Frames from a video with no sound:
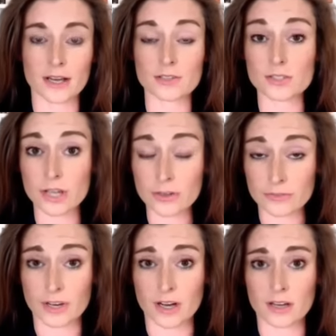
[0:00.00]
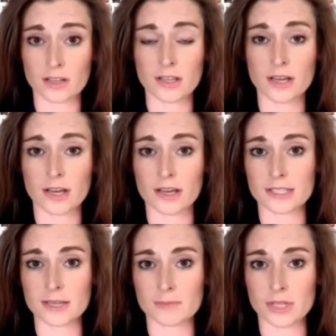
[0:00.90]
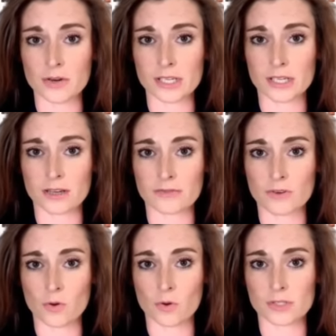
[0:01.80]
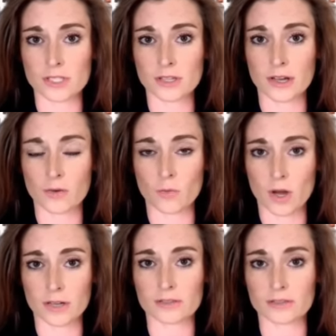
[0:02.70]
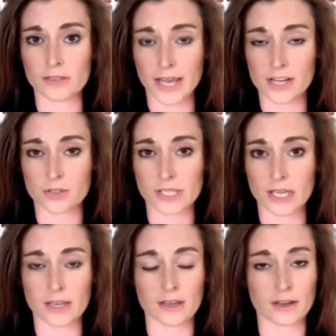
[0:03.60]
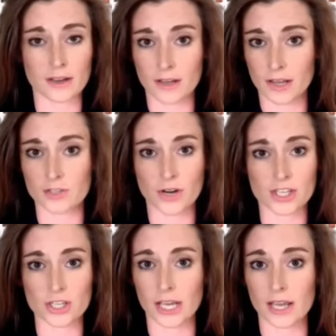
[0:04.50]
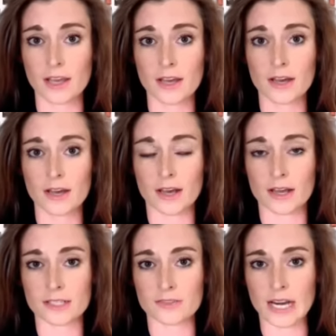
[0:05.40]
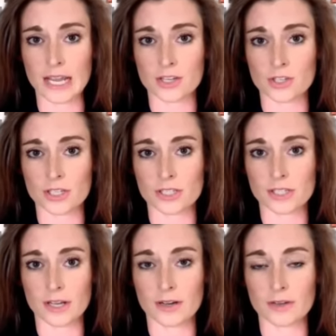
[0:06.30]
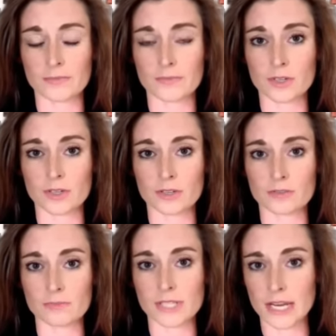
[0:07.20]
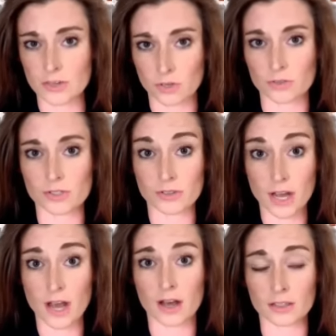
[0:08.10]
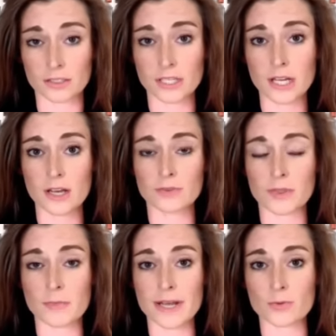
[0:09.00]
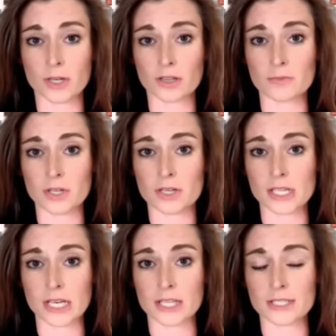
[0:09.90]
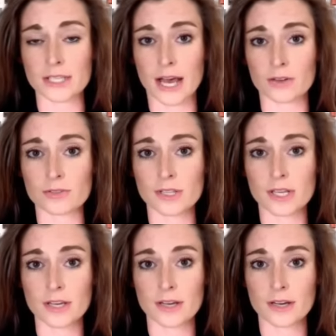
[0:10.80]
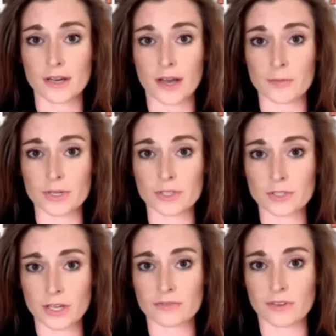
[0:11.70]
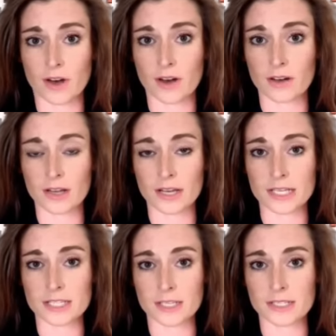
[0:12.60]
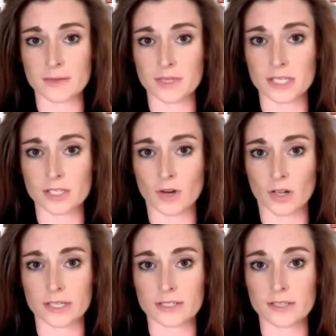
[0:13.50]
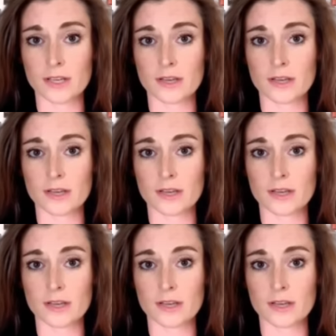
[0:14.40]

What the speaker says: so far seems only to have caused one casualty, a tragedy, a severely injured 10-year-old girl from the Bedouin community in the south. But so far, it does seem that Israel is